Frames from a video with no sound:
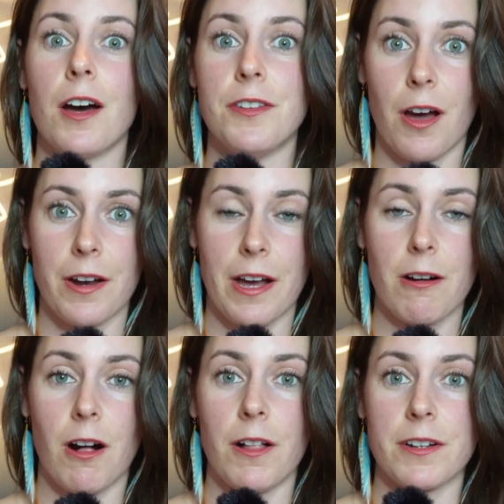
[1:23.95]
on
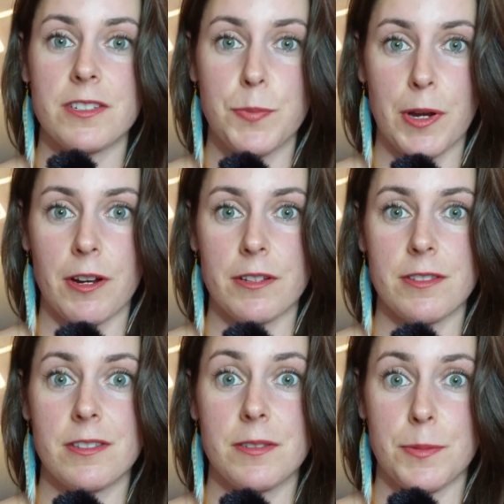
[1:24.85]
non-alcoholic
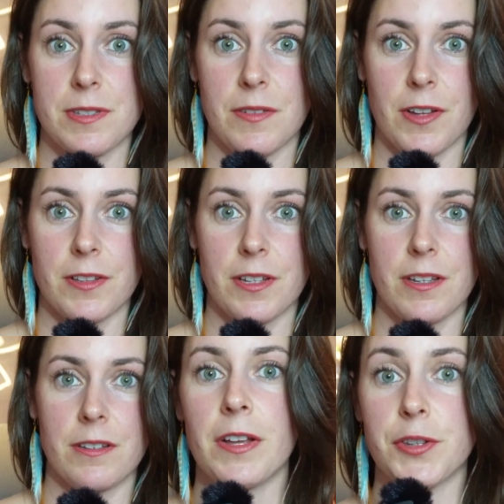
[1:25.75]
spirits specifically.